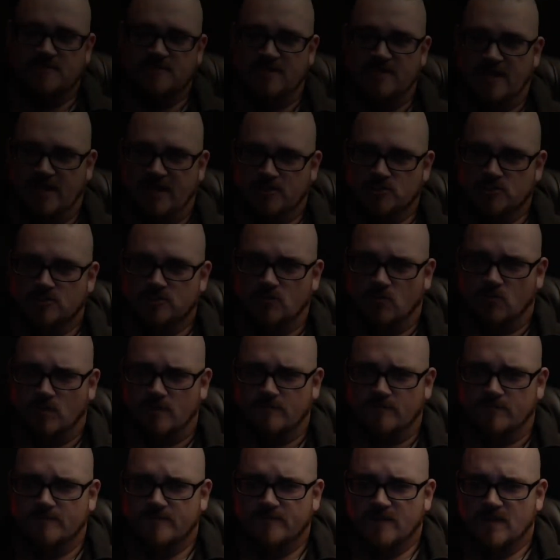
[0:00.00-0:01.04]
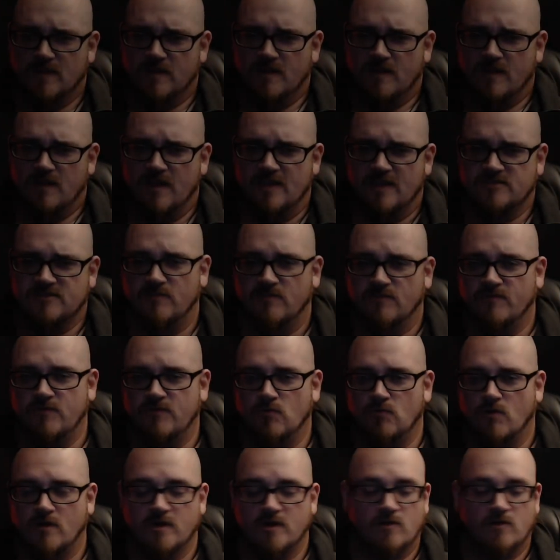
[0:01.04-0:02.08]
D.H. Thorne. As some of
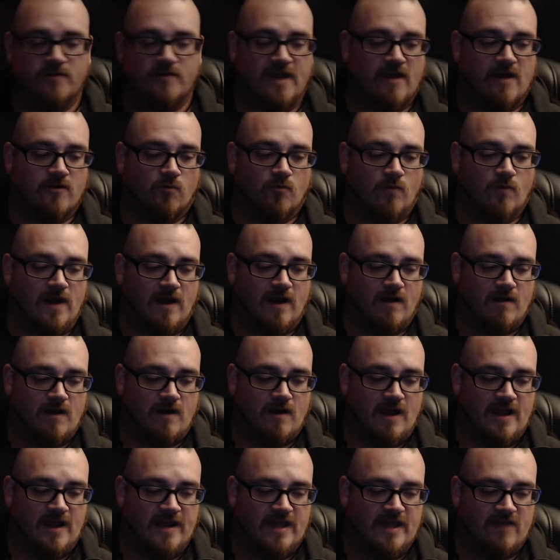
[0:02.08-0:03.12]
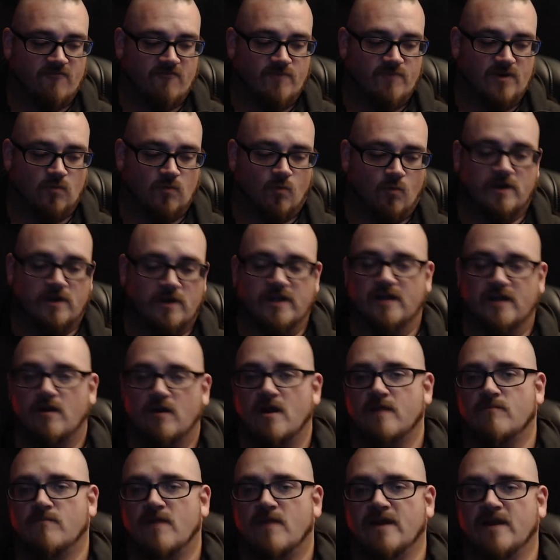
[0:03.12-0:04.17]
you are no doubt aware, I have been working
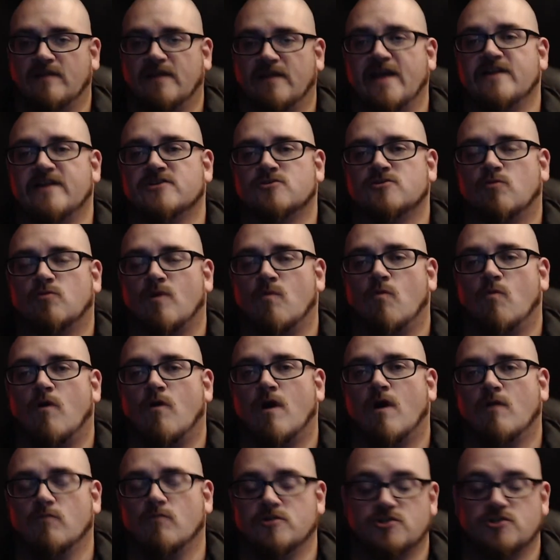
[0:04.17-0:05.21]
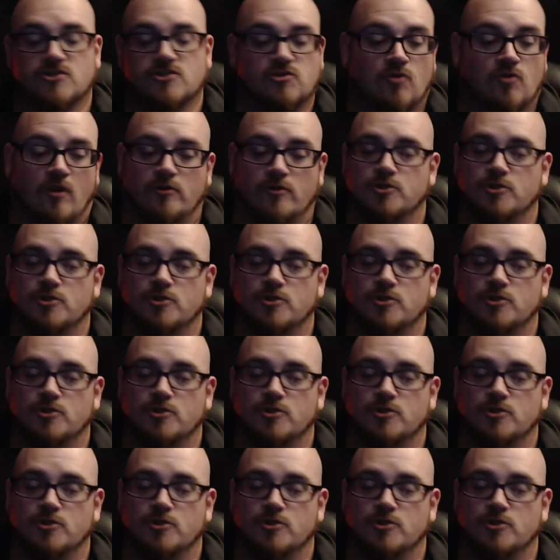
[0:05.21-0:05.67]
on my latest grimoire, which is called